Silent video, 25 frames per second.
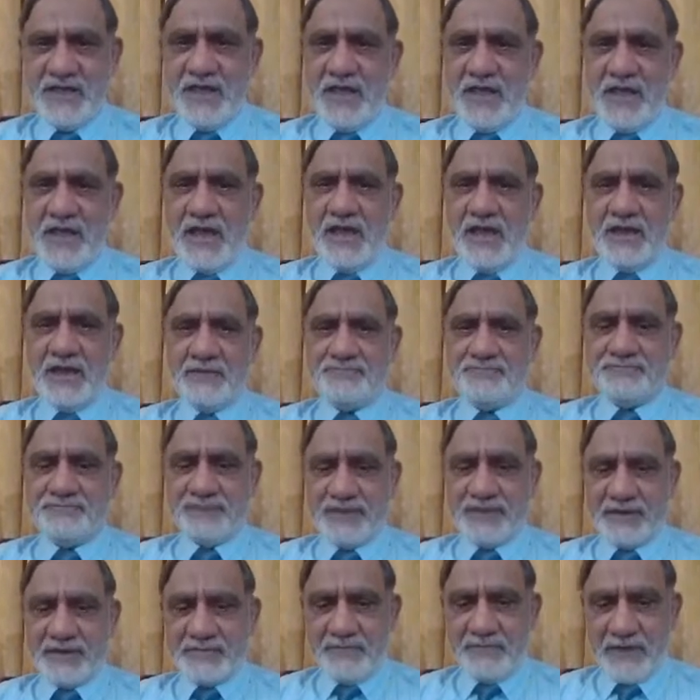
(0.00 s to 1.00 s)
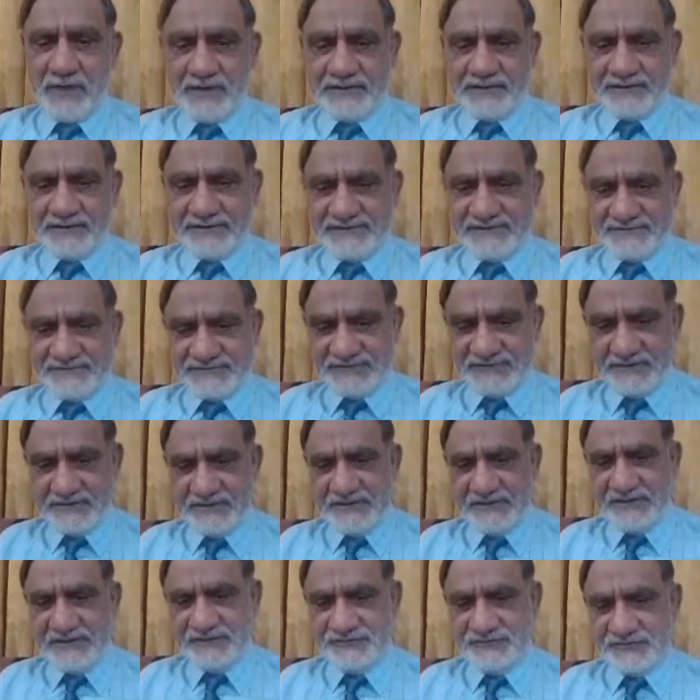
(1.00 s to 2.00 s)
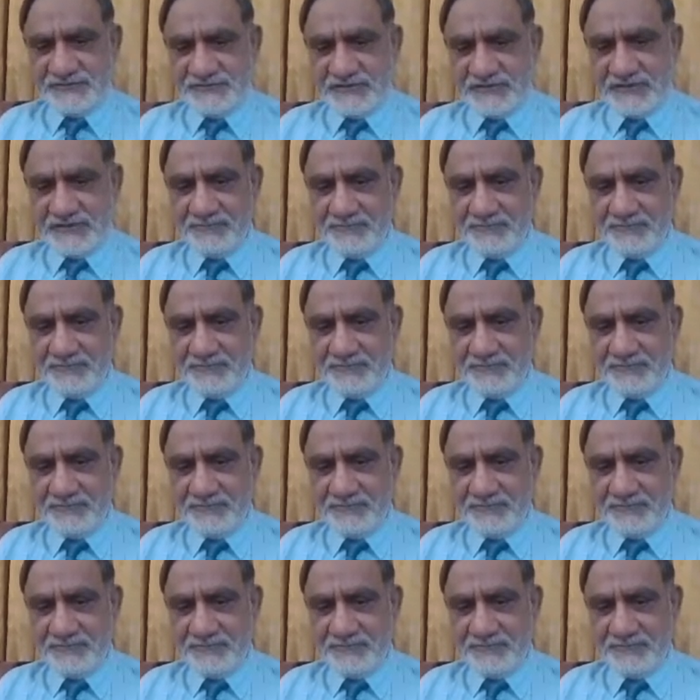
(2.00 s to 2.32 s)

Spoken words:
and pragmatics deals with the